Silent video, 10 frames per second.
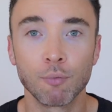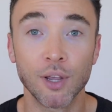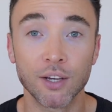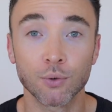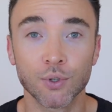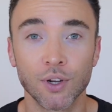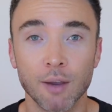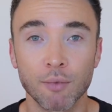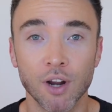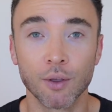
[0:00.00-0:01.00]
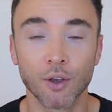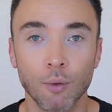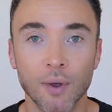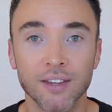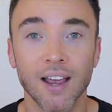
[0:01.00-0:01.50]
Please also let me know in the
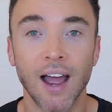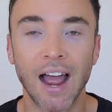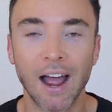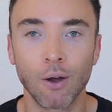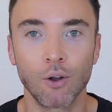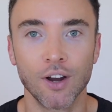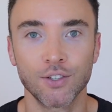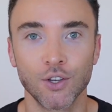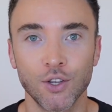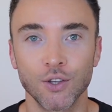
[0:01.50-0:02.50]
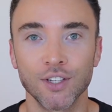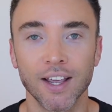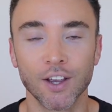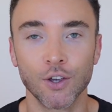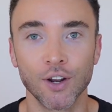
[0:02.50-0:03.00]
comments how long it took you to
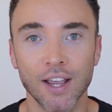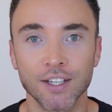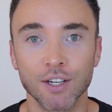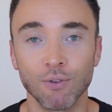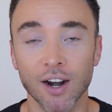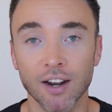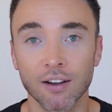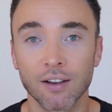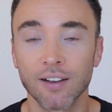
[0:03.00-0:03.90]
get good at easy running.